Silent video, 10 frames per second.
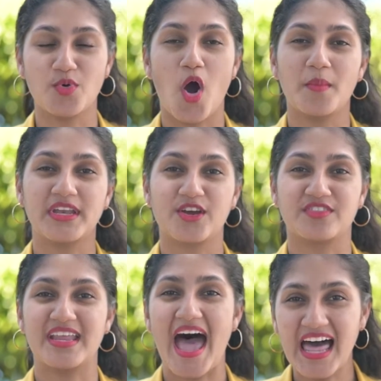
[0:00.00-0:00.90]
Mohammed
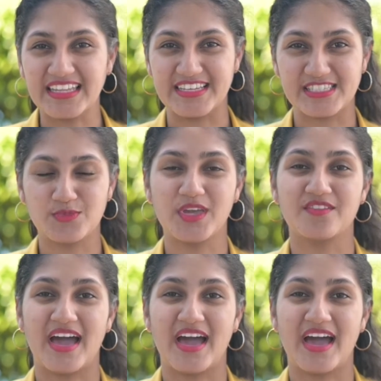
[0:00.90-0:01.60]
Irfaan Ali's week of